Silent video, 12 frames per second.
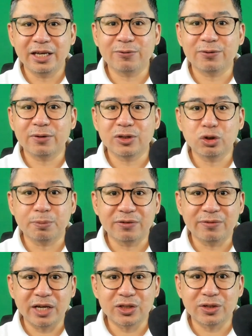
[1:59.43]
If
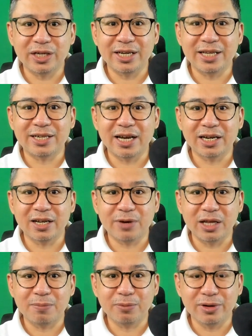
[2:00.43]
supervisory and rank
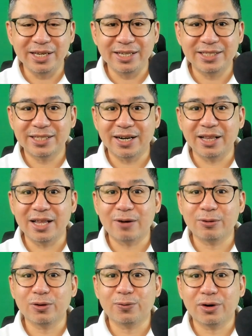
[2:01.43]
and file employees are
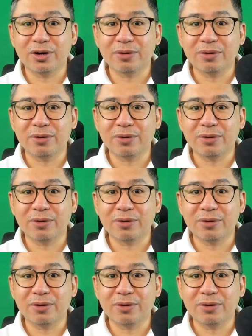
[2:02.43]
allowed to